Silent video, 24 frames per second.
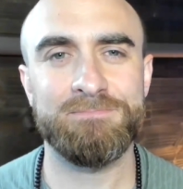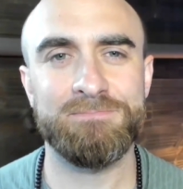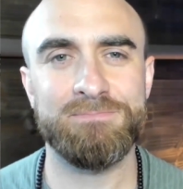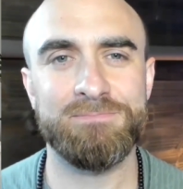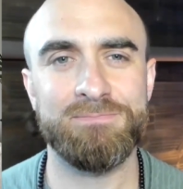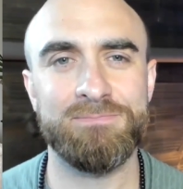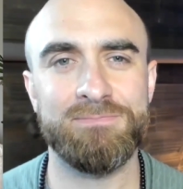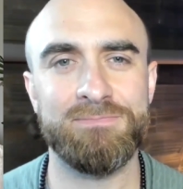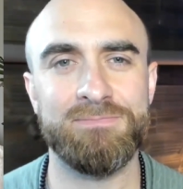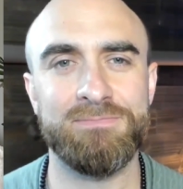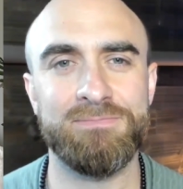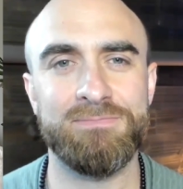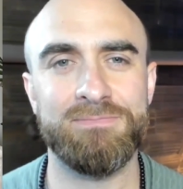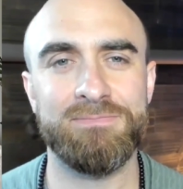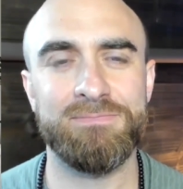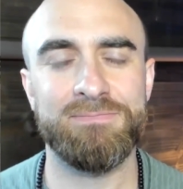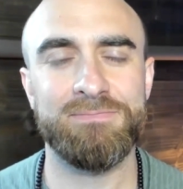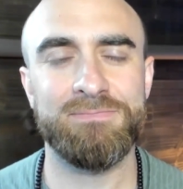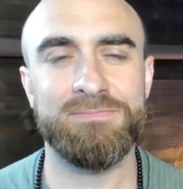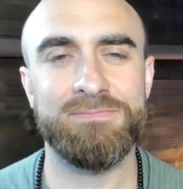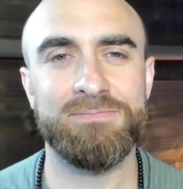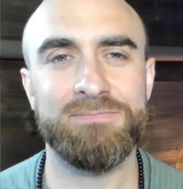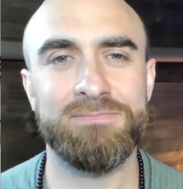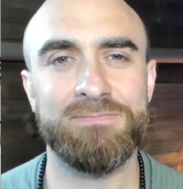
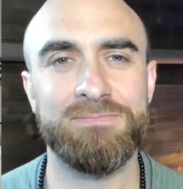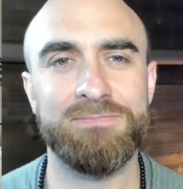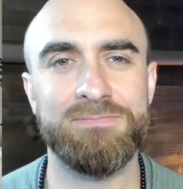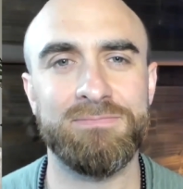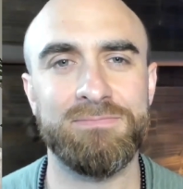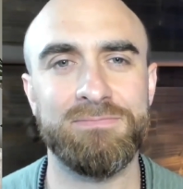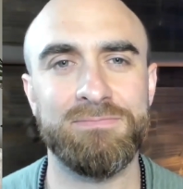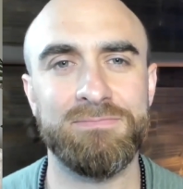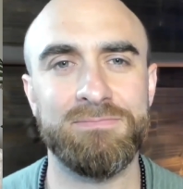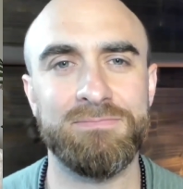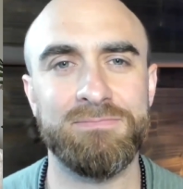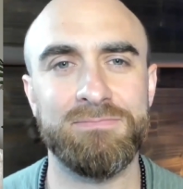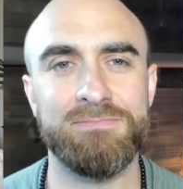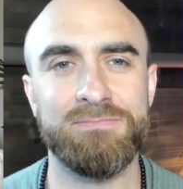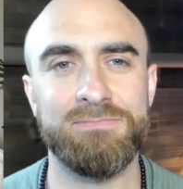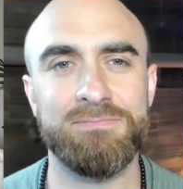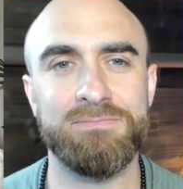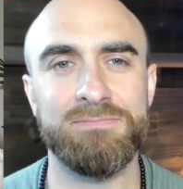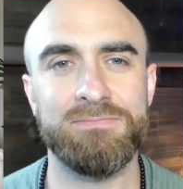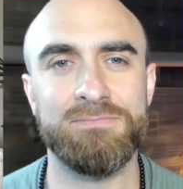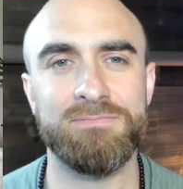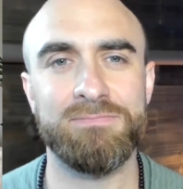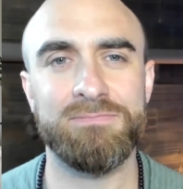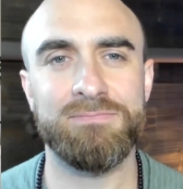
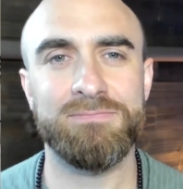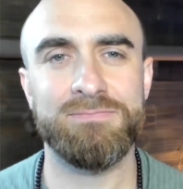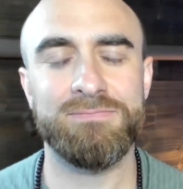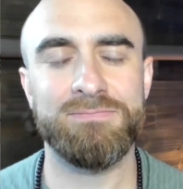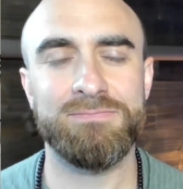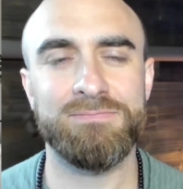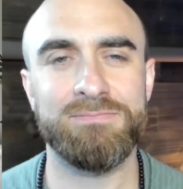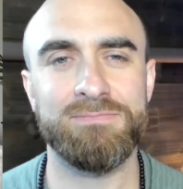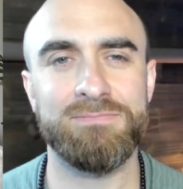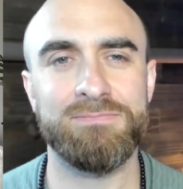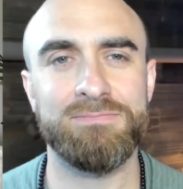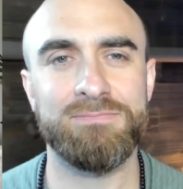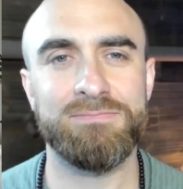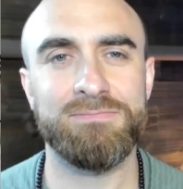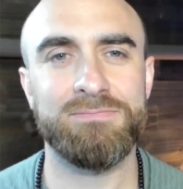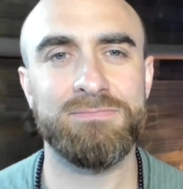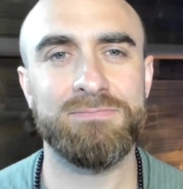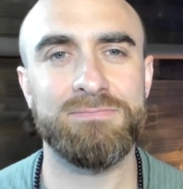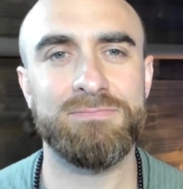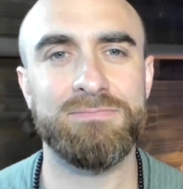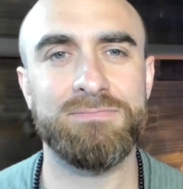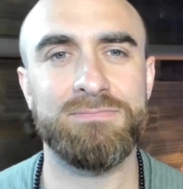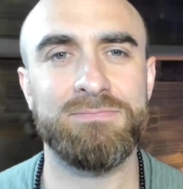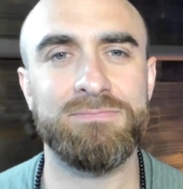
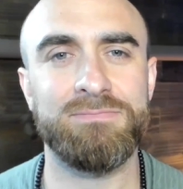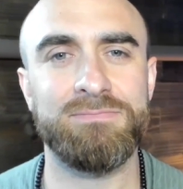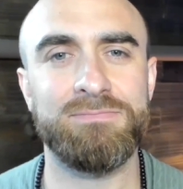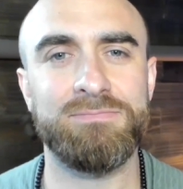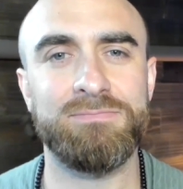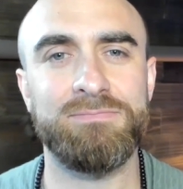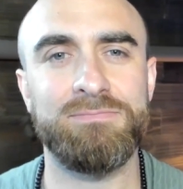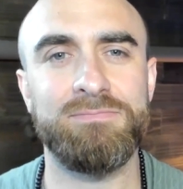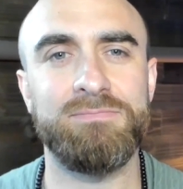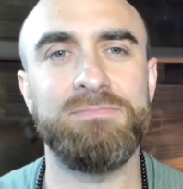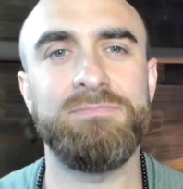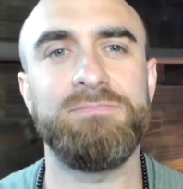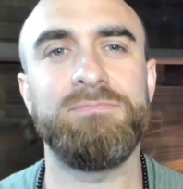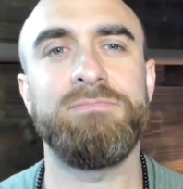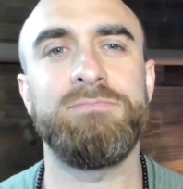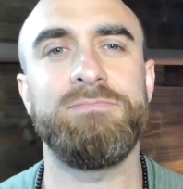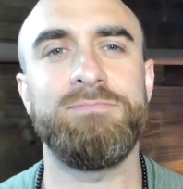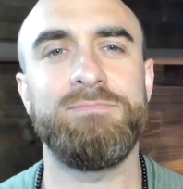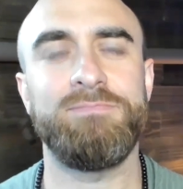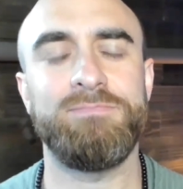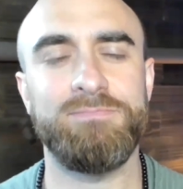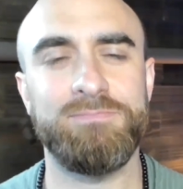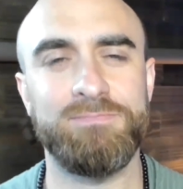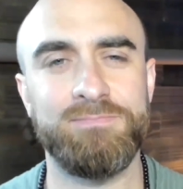
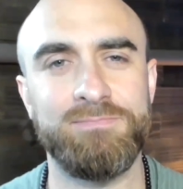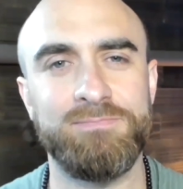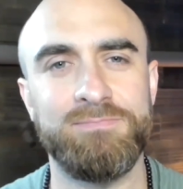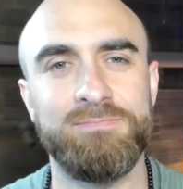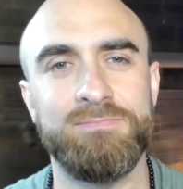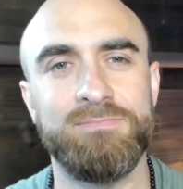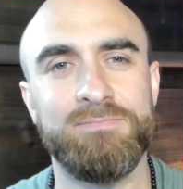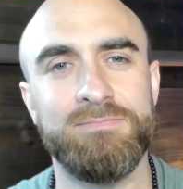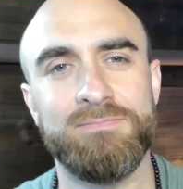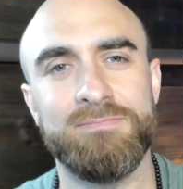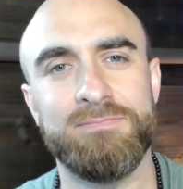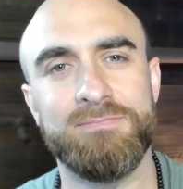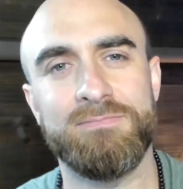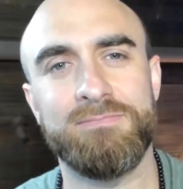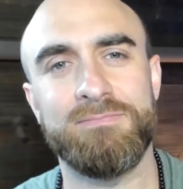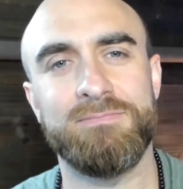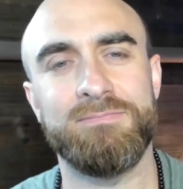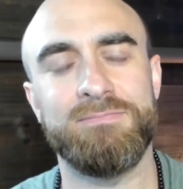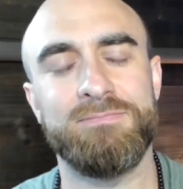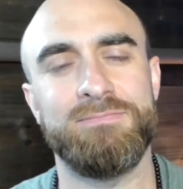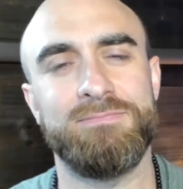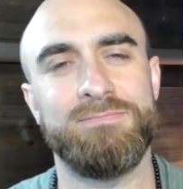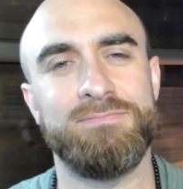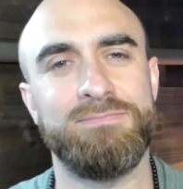
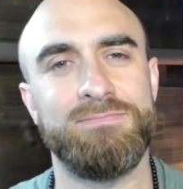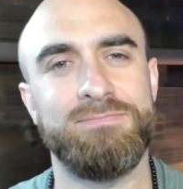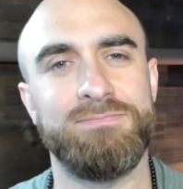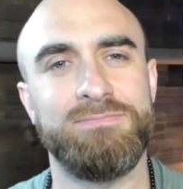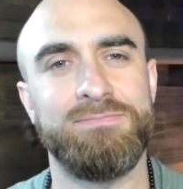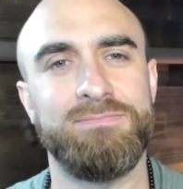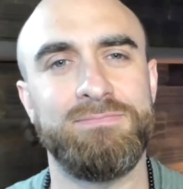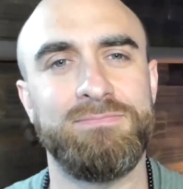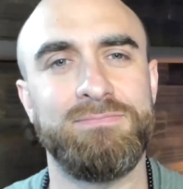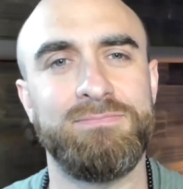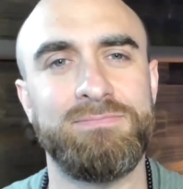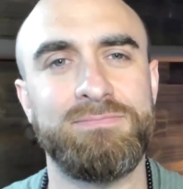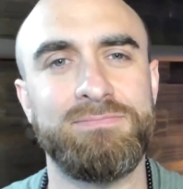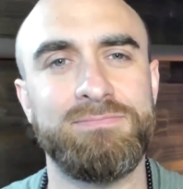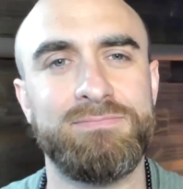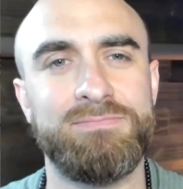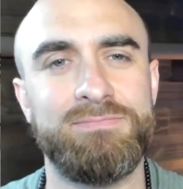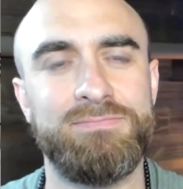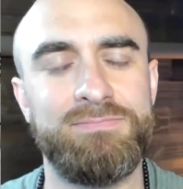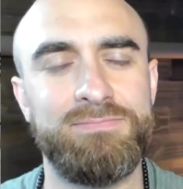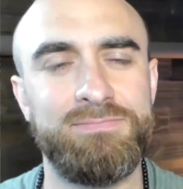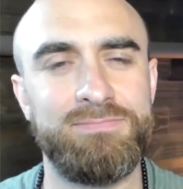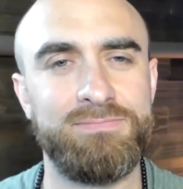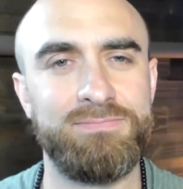
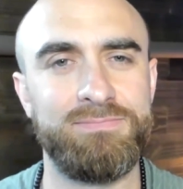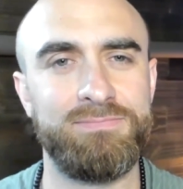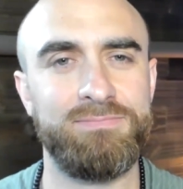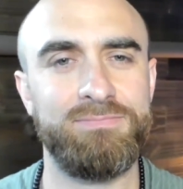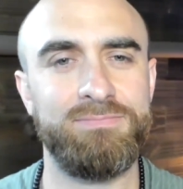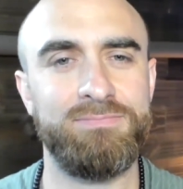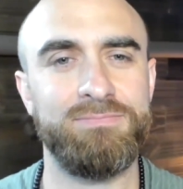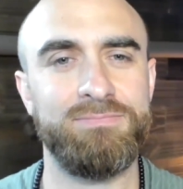(not speaking)